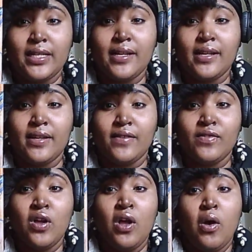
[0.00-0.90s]
of,
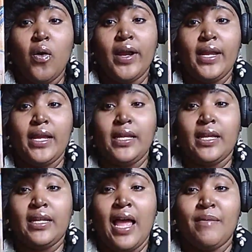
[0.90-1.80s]
or any
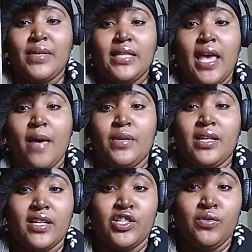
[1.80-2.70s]
alignments happening
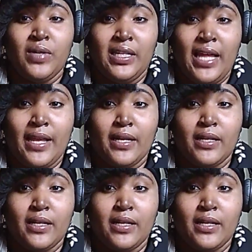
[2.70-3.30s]
that you would like a